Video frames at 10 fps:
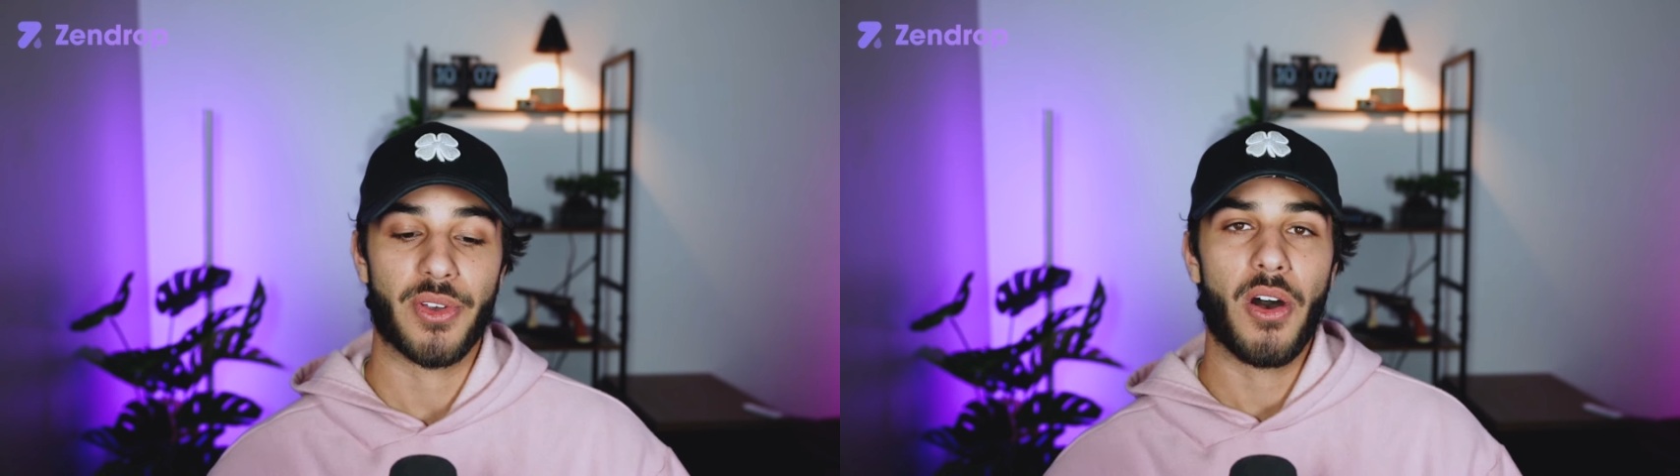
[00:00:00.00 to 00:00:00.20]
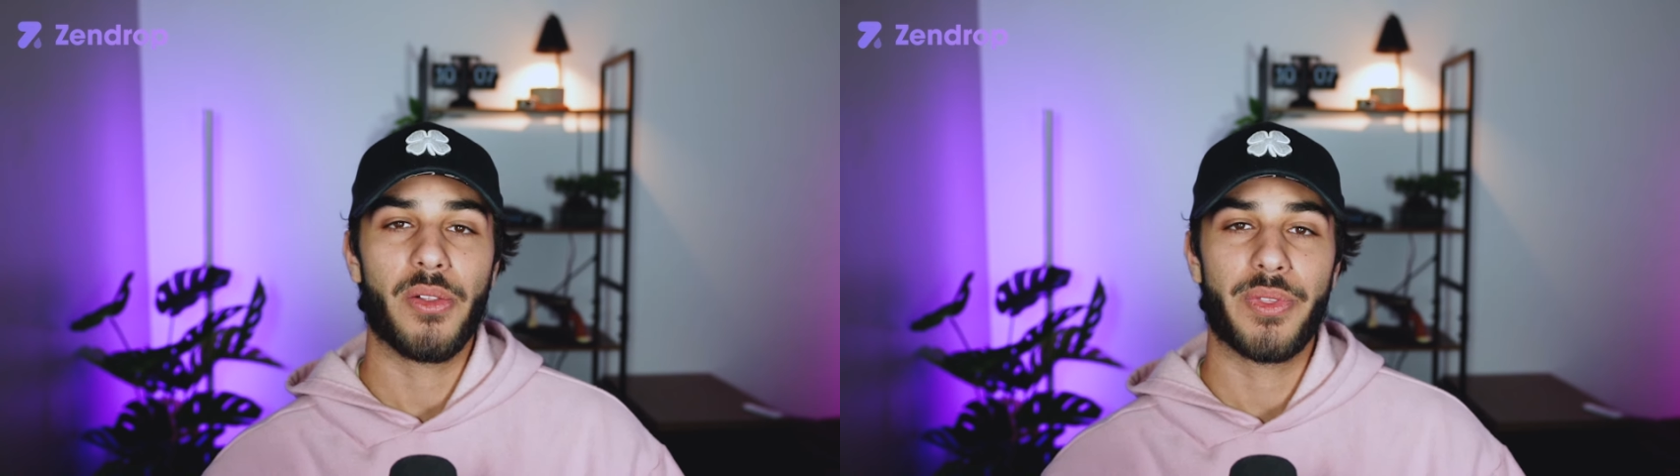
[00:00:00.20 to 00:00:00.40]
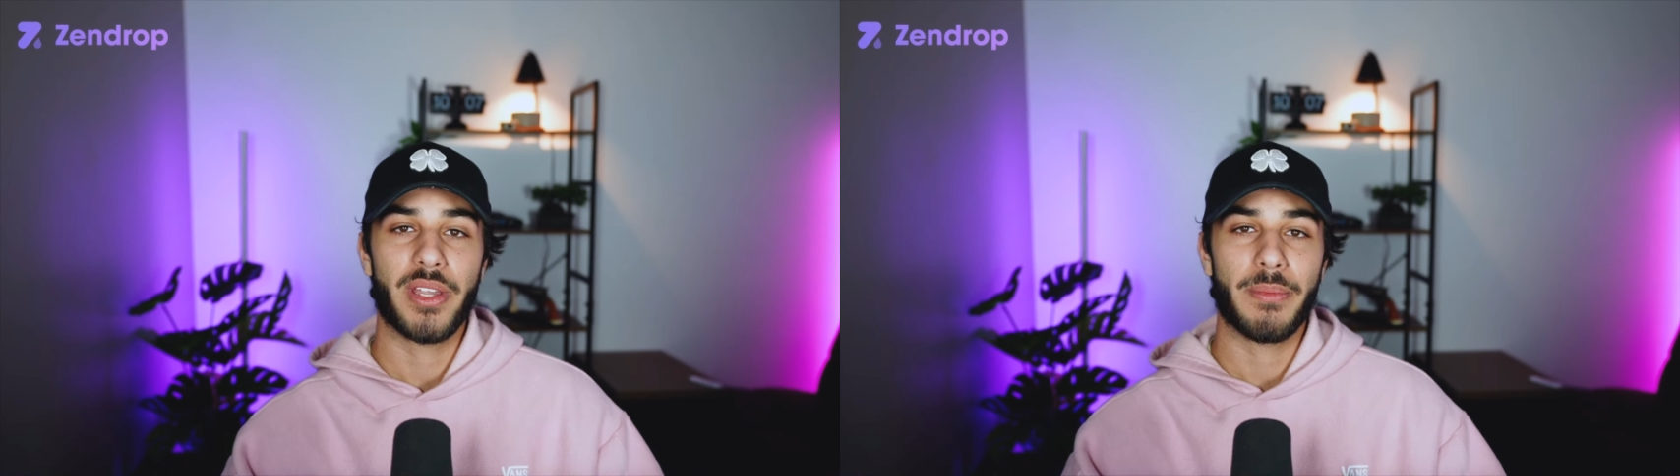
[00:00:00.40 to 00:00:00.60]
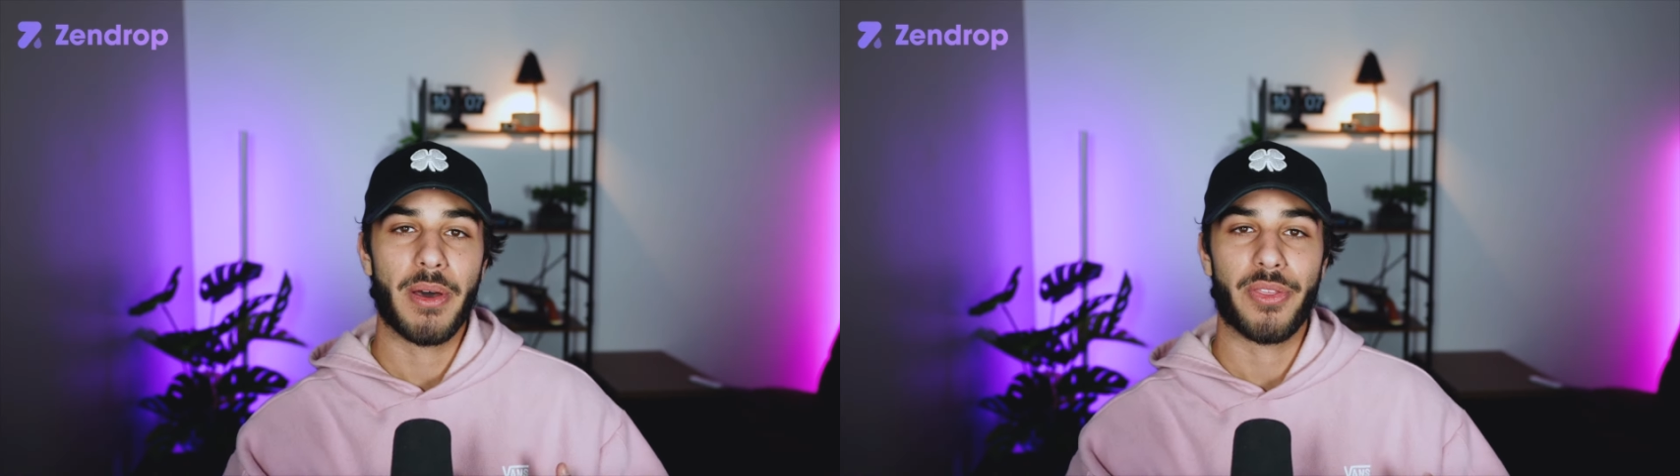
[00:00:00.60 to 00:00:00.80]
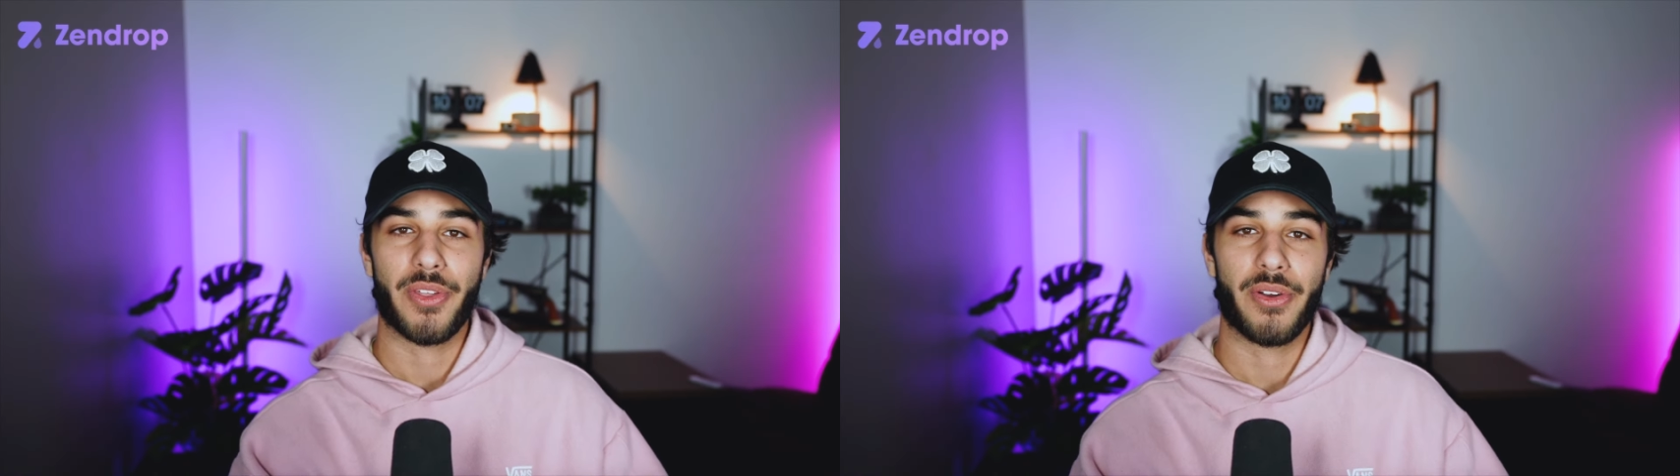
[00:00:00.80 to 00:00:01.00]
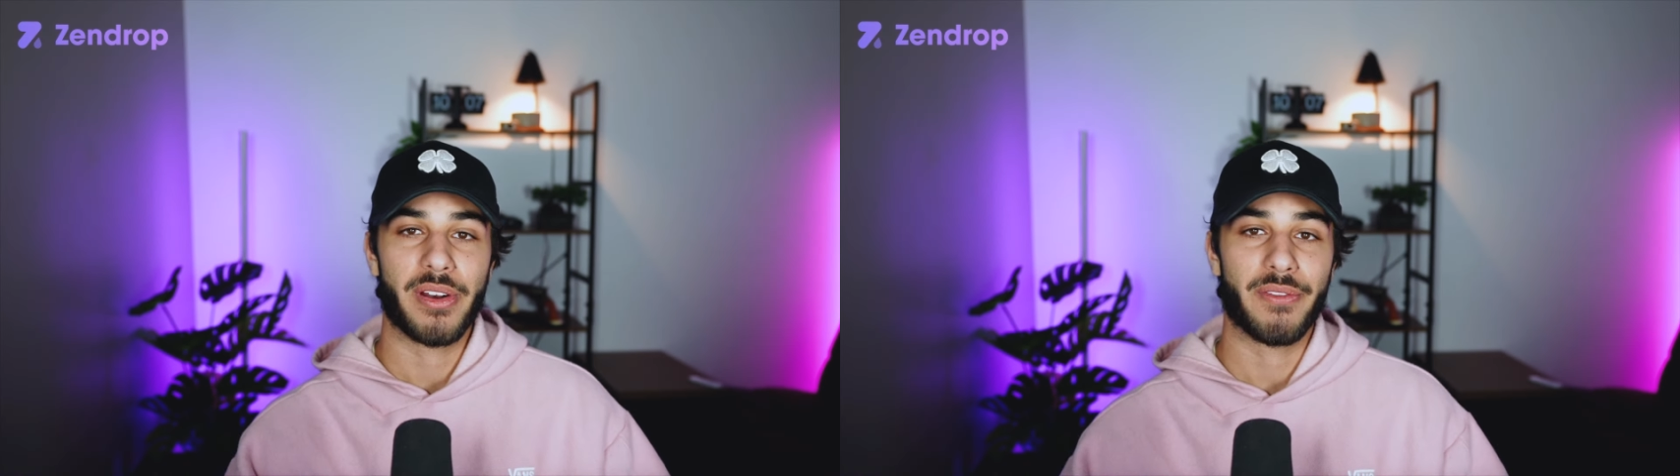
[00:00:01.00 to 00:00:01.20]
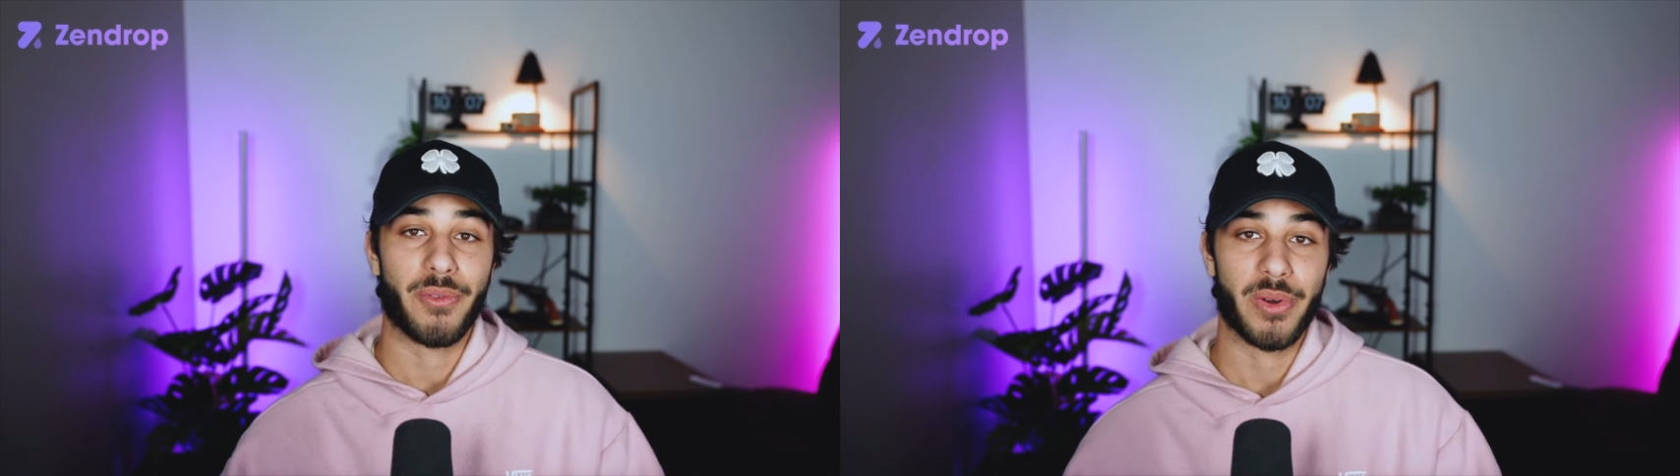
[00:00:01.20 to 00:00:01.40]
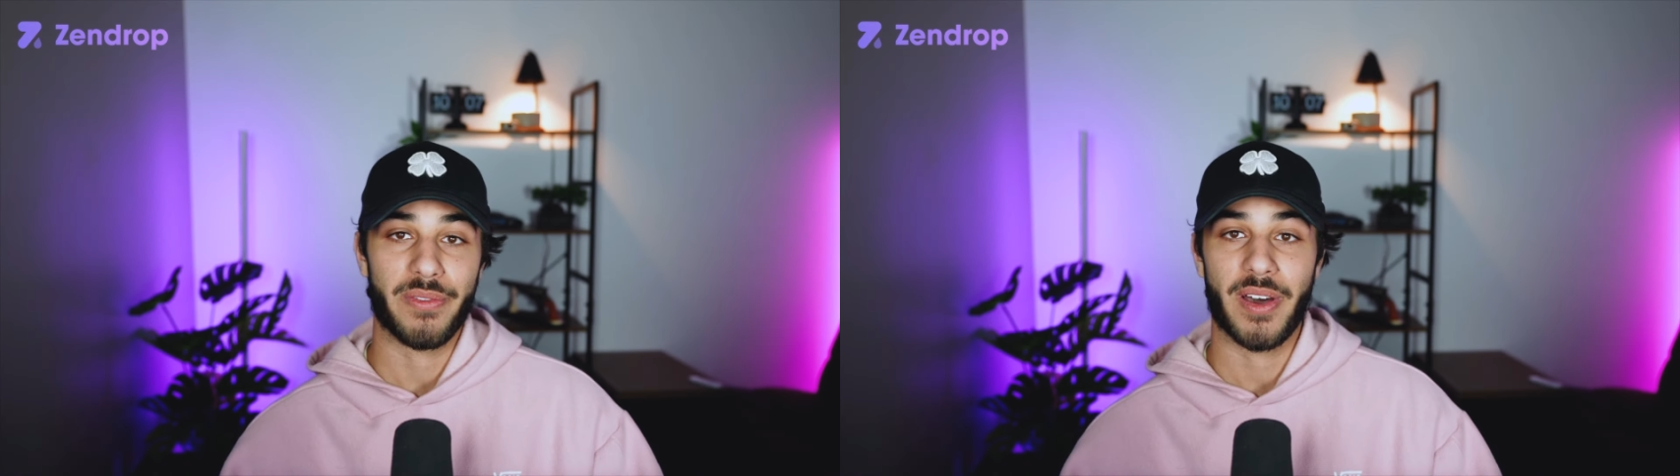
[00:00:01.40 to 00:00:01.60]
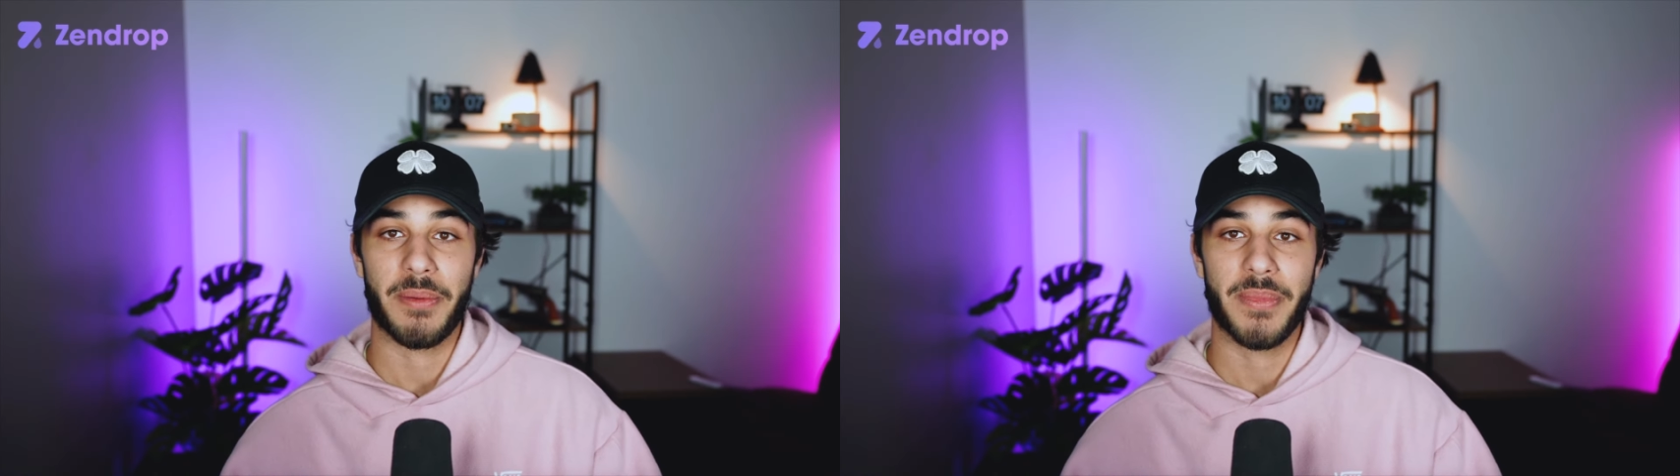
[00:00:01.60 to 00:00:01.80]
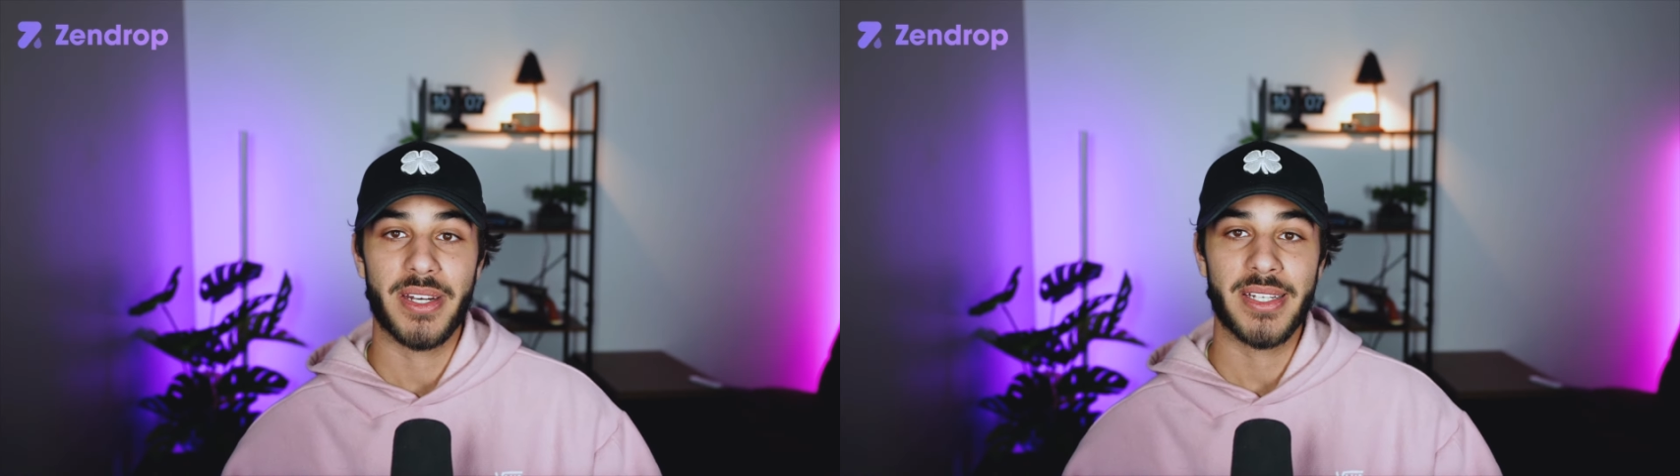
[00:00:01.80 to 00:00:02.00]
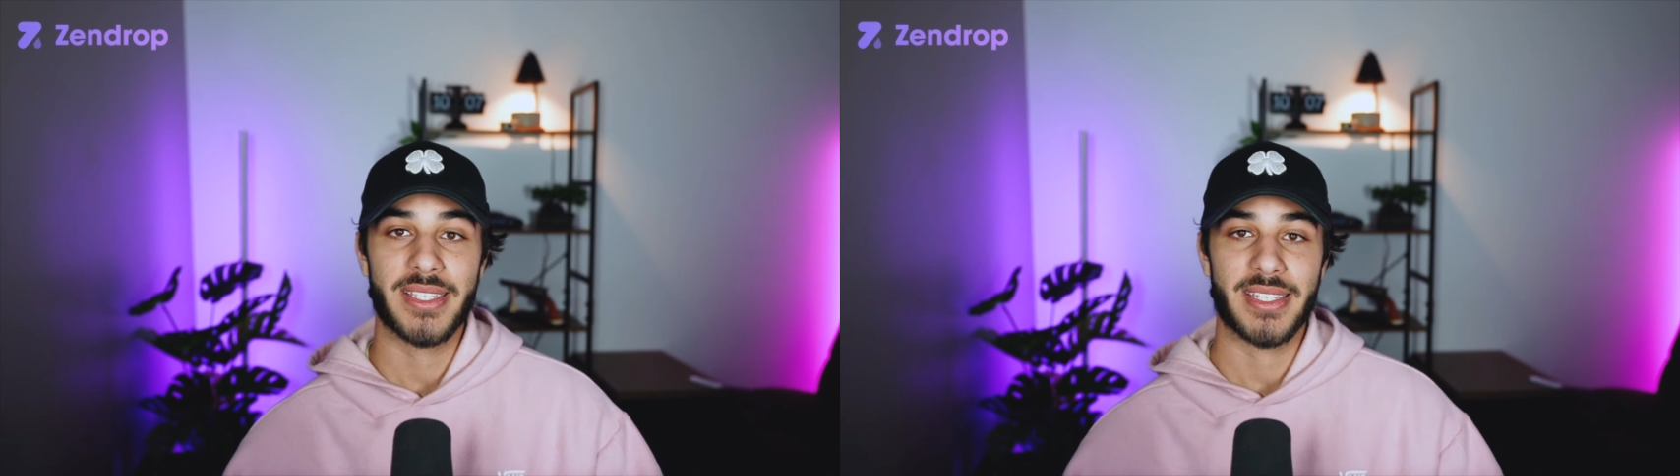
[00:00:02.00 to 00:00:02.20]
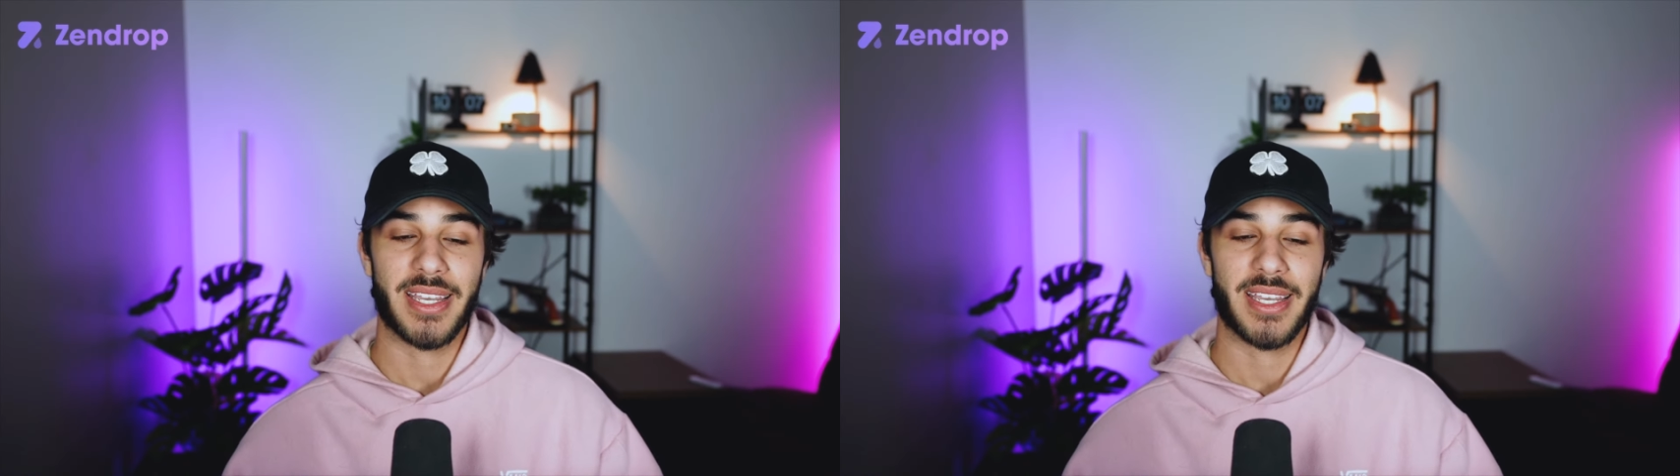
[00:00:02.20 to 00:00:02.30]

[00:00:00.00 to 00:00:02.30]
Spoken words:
all within about 30 to 45 minutes,